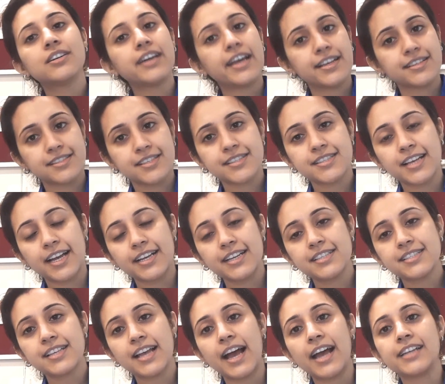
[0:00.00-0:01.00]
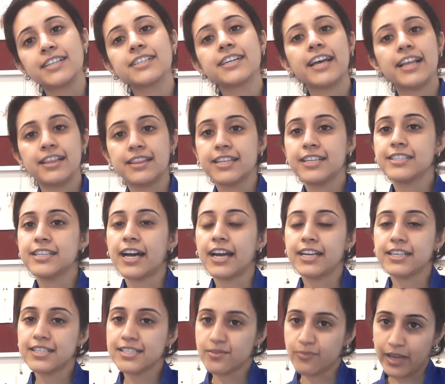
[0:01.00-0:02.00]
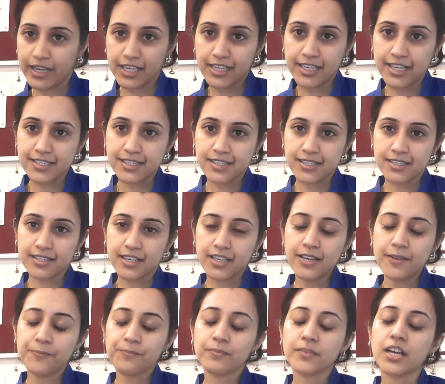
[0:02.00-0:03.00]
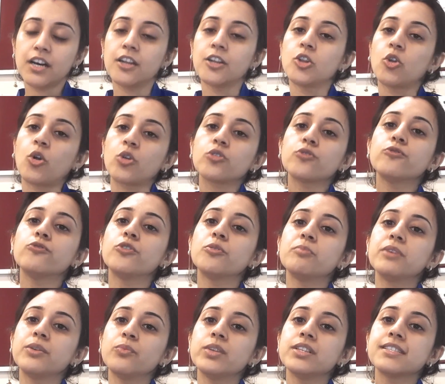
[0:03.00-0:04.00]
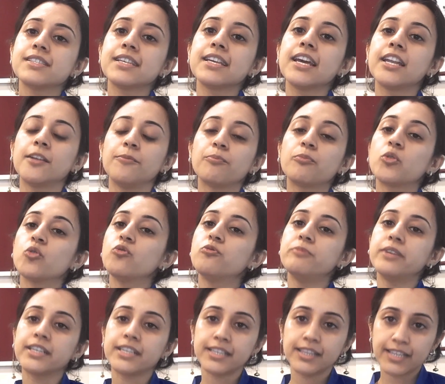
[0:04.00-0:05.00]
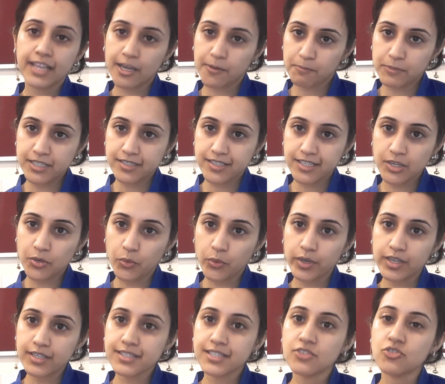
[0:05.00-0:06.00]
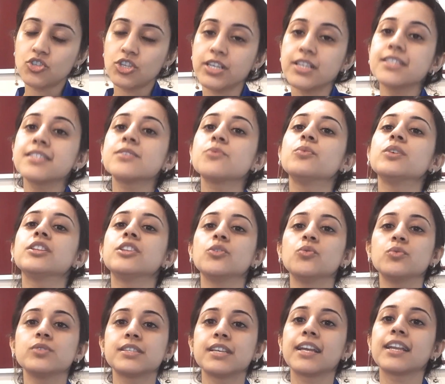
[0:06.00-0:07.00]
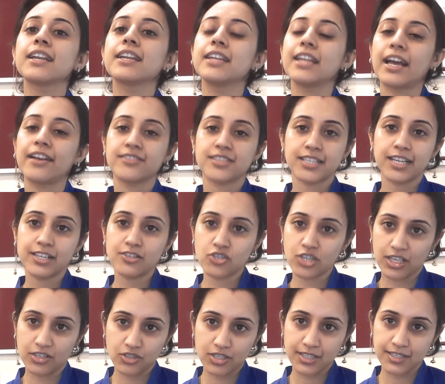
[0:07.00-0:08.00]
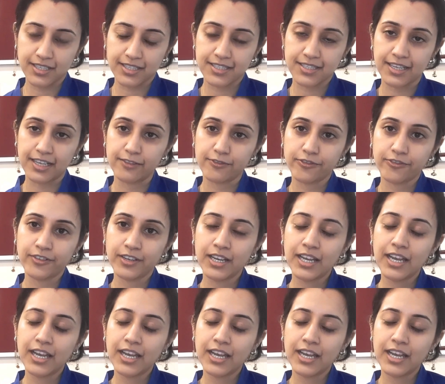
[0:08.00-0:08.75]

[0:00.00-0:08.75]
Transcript: exercise and a healthy diet is very necessary. A lot of women will see an improvement in their PCOS just with using lifestyle changes itself.